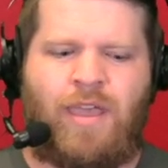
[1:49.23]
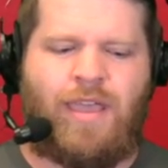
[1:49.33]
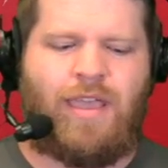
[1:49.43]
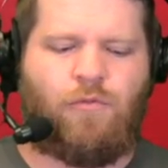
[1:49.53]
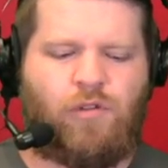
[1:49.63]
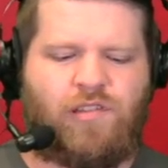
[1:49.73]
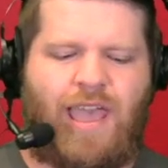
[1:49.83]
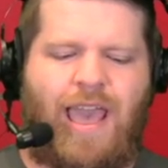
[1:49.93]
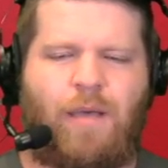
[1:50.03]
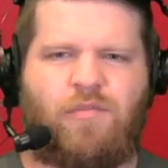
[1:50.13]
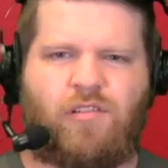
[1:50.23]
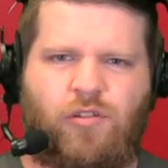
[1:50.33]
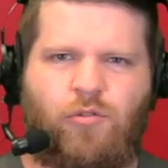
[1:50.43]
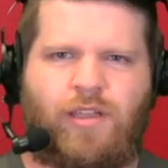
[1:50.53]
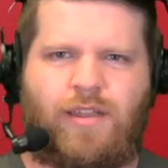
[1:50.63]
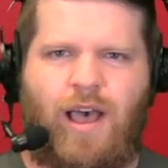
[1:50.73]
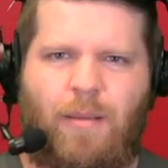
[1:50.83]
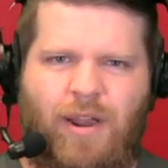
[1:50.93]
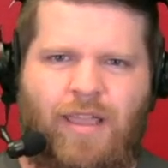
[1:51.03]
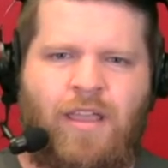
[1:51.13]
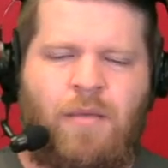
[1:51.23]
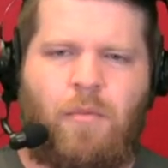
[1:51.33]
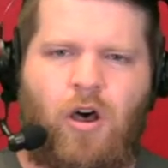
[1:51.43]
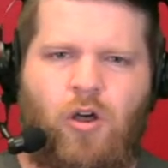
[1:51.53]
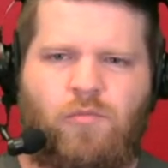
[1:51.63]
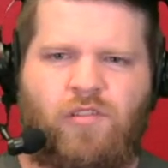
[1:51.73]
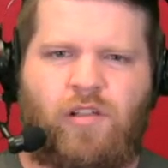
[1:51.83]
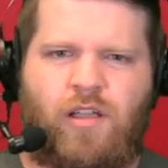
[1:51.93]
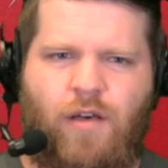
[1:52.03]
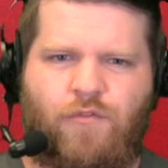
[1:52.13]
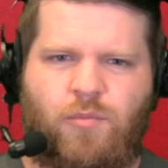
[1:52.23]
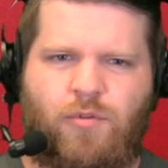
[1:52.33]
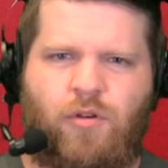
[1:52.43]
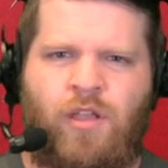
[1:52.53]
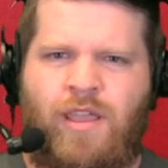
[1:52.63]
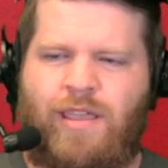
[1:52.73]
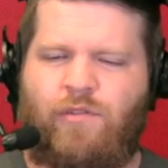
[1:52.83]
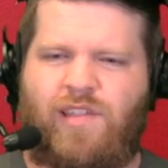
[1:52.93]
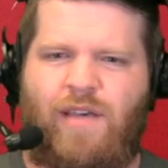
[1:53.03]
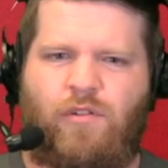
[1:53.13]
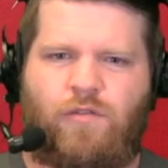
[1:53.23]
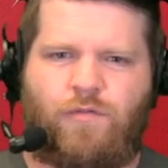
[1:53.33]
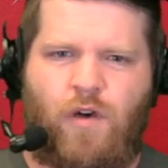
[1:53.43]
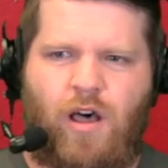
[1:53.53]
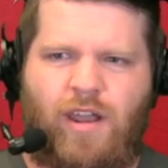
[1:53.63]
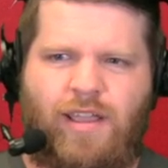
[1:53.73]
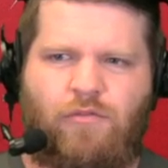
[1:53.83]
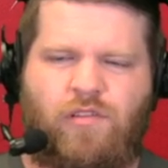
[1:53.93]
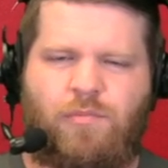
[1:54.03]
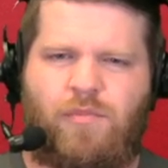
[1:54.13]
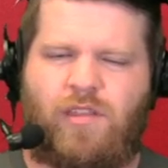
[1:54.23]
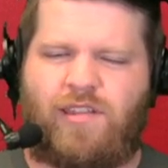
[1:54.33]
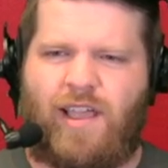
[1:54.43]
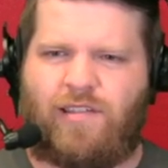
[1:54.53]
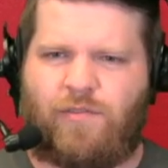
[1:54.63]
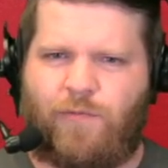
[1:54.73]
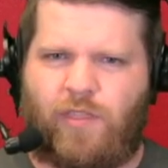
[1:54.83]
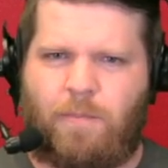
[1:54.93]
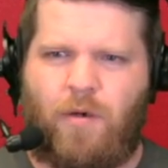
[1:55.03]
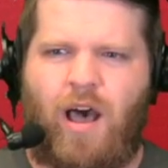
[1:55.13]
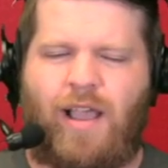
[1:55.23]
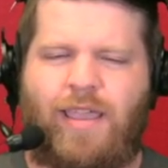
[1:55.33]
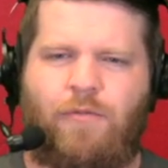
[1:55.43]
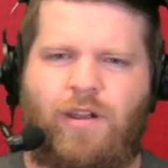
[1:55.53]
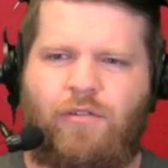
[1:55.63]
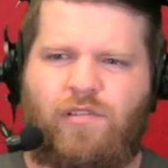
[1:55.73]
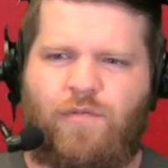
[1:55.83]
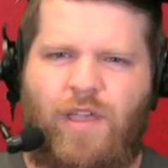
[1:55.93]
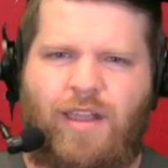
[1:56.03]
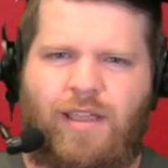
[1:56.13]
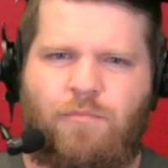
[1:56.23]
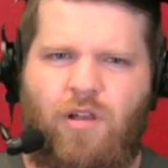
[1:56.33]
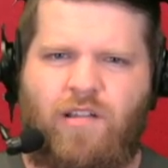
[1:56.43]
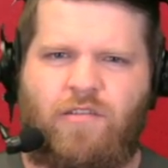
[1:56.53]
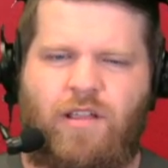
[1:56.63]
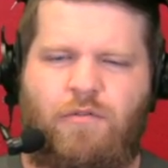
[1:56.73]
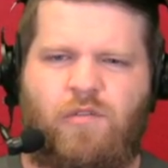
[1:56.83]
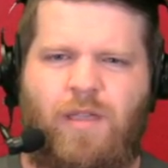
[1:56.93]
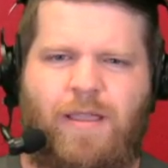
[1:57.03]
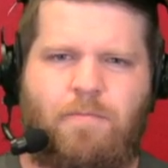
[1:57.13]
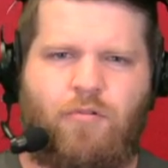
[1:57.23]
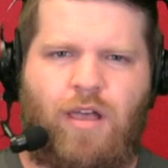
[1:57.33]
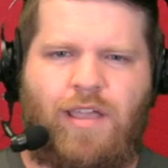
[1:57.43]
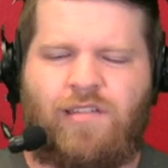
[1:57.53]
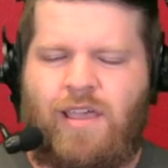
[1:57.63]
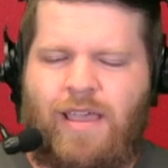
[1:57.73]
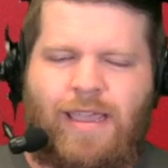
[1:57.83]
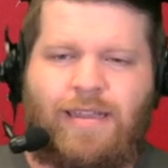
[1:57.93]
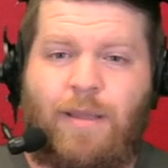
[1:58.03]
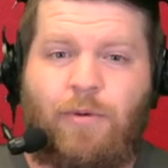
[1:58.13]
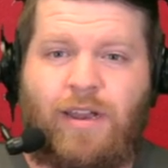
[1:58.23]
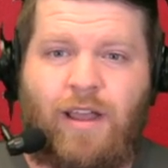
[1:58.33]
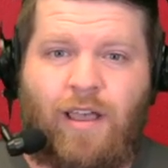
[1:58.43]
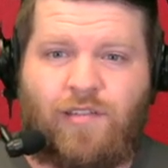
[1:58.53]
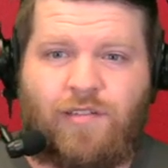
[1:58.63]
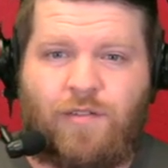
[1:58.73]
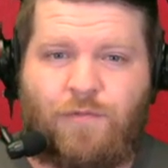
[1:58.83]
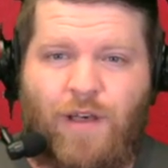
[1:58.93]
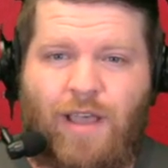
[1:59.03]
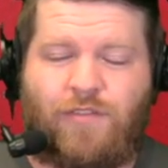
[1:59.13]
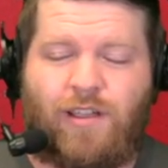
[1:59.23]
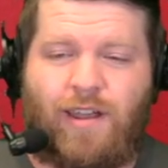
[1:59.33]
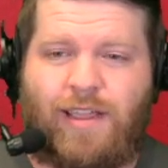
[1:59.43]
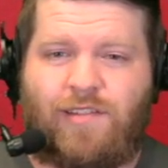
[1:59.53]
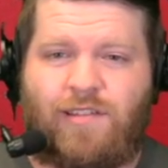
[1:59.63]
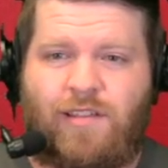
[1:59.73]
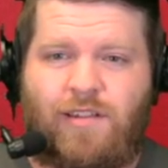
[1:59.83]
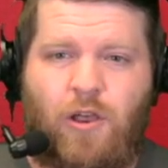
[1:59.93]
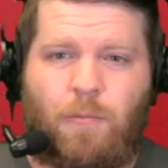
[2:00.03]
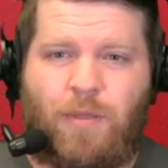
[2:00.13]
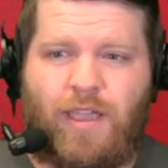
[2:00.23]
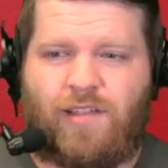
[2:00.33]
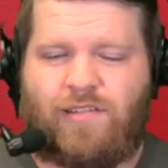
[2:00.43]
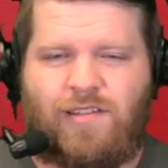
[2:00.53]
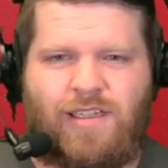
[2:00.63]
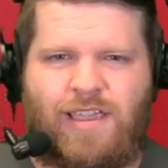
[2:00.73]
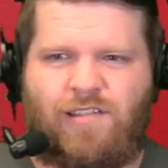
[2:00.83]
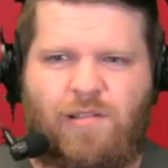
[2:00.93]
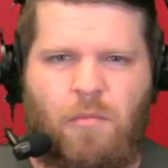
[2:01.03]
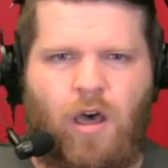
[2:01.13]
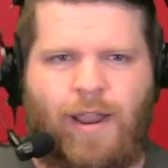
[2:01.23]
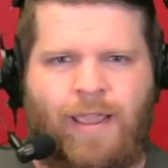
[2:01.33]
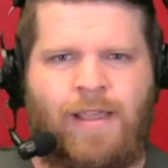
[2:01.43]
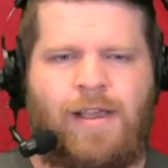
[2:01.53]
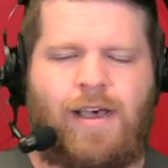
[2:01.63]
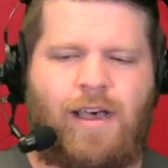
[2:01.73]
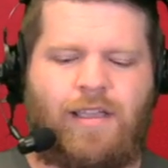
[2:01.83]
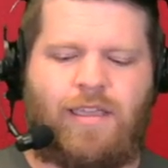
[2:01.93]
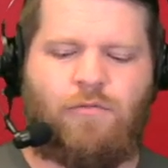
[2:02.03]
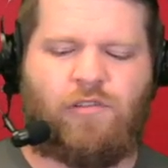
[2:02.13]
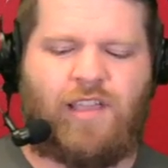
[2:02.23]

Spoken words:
It was absolutely dominant. Mahomes looked comfortable. He was having fun. He was dicing from the pocket. When he was evading pressure, he was making plays. He did what he does. Five tutties, no picks, easy money. He was